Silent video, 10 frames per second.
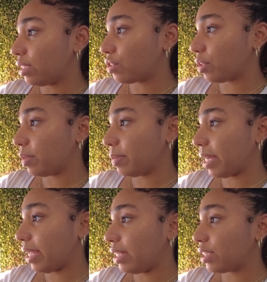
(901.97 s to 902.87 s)
tribute
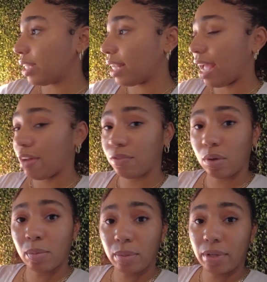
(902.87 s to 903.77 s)
page and I have
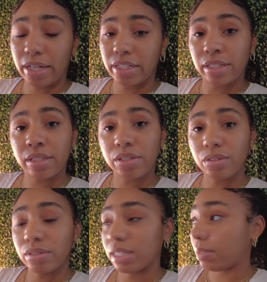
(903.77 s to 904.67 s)
four more projects to
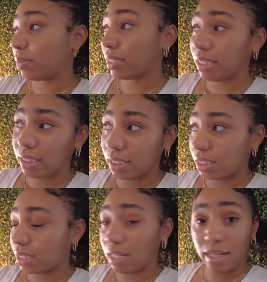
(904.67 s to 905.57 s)
do to completely
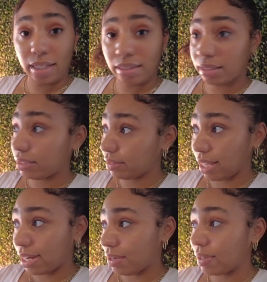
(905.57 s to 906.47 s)
uh, clear
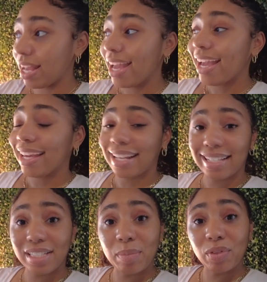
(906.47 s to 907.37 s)
that out. And I
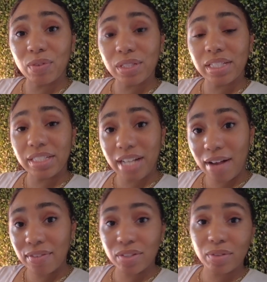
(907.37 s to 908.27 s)
get to move on to
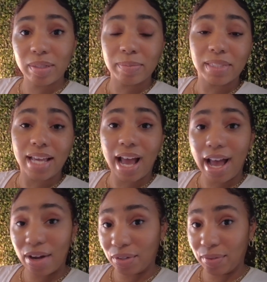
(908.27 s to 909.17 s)
JavaScript
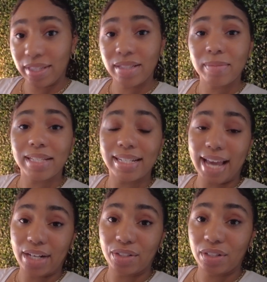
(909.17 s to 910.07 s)
algorithms and
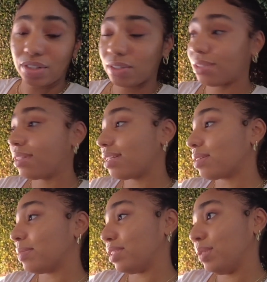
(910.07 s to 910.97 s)
data structures. So that's
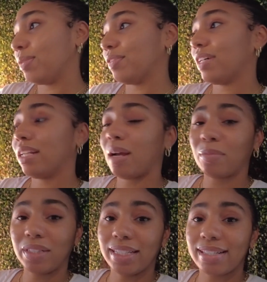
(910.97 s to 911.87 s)
going to be super fun. I'm
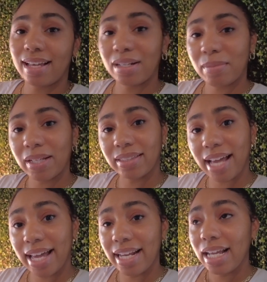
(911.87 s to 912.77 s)
really excited about
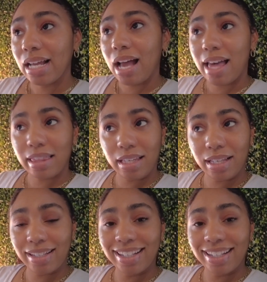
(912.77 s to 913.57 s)
that. I think